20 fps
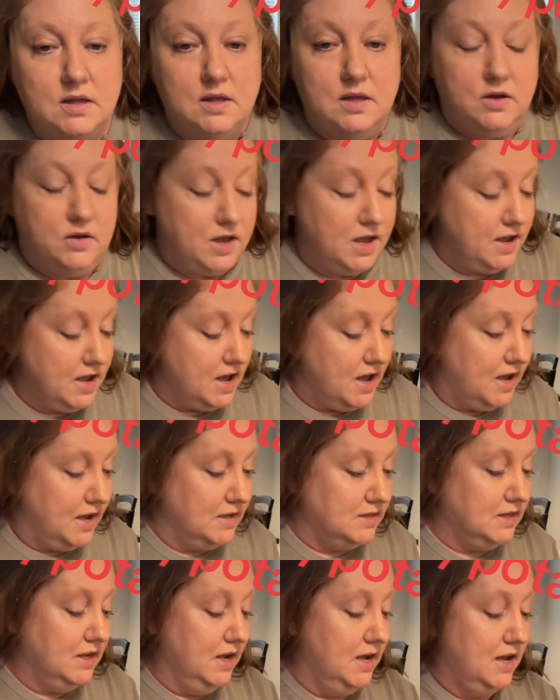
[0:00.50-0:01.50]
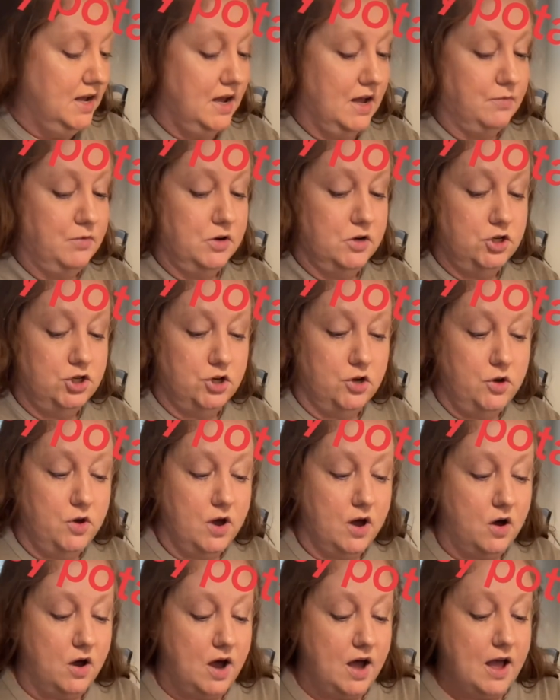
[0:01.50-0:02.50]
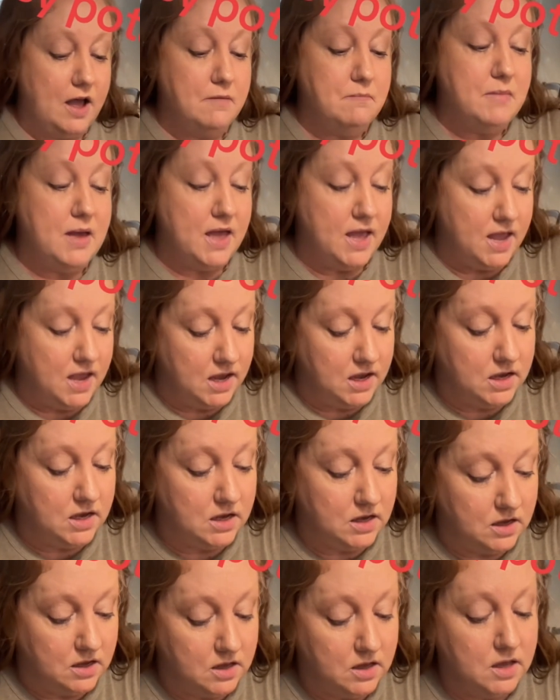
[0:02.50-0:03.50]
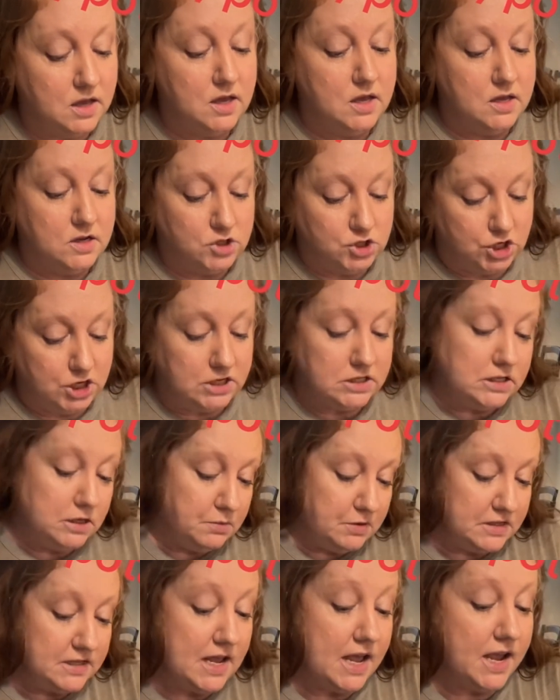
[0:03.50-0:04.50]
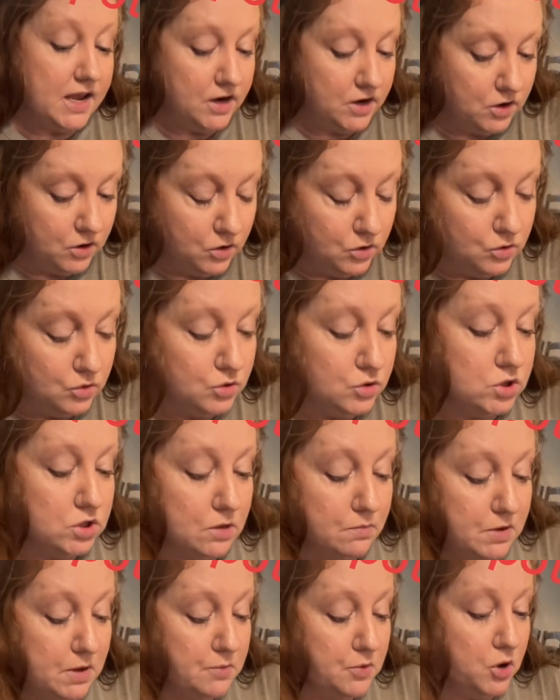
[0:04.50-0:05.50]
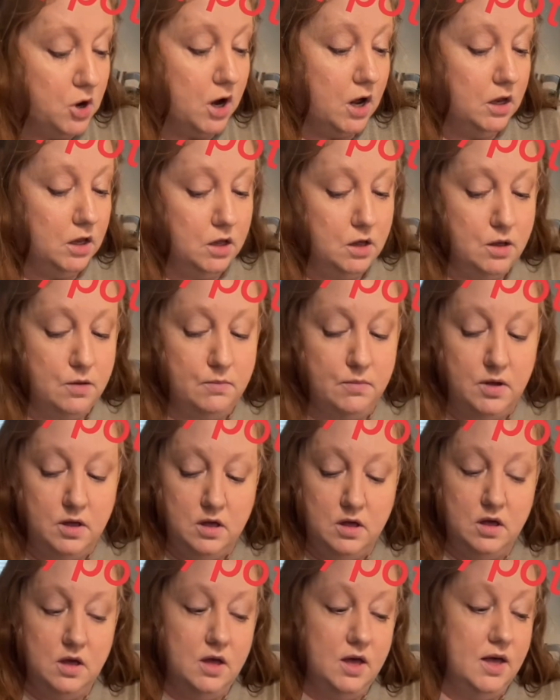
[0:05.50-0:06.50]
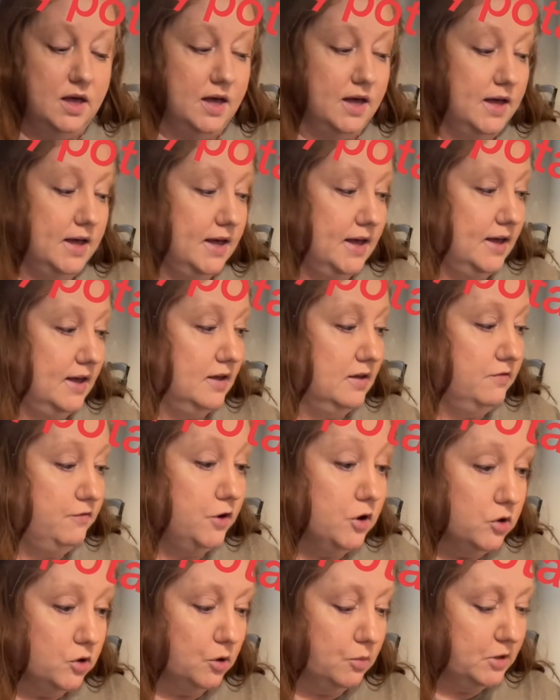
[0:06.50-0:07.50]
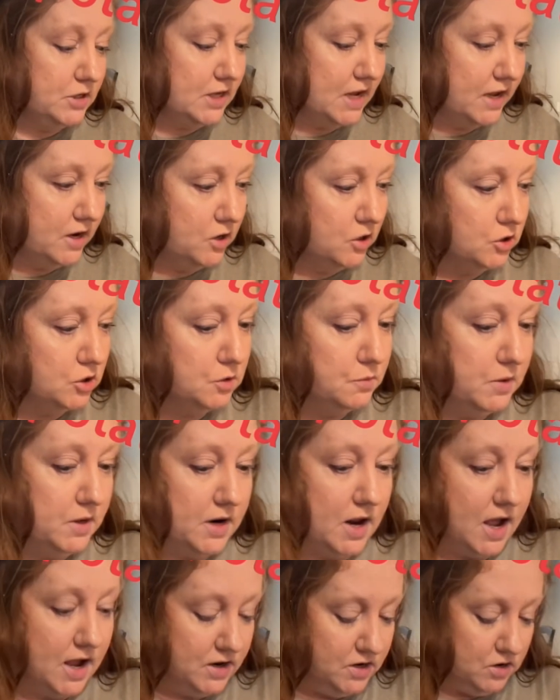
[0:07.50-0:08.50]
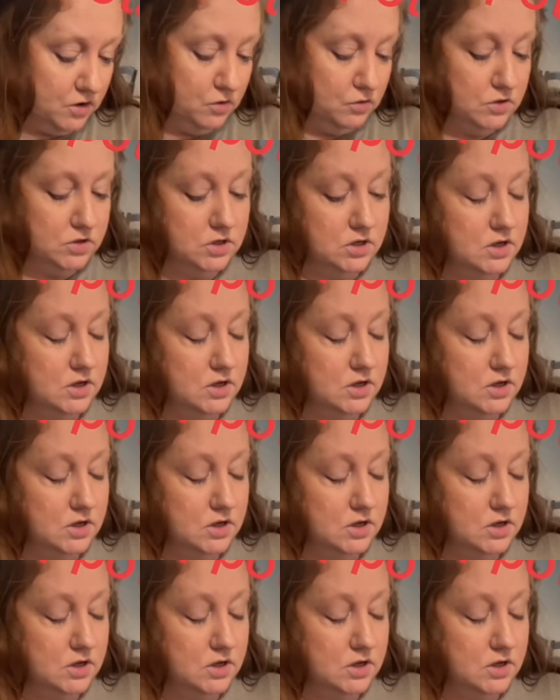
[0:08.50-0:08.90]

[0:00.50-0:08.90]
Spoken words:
Okay guys, I'm going to show you how I make cheesy potatoes. Some people call them funeral potatoes, but I don't